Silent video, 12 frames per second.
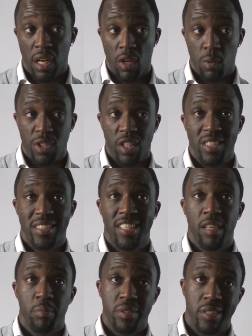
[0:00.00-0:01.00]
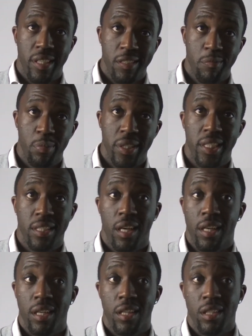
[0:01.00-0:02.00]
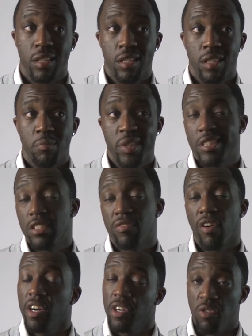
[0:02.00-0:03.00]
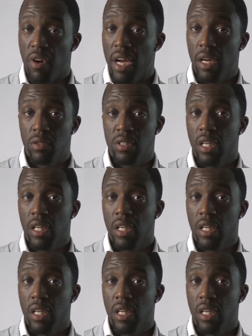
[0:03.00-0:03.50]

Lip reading: with the other 10% being like me just fucking around.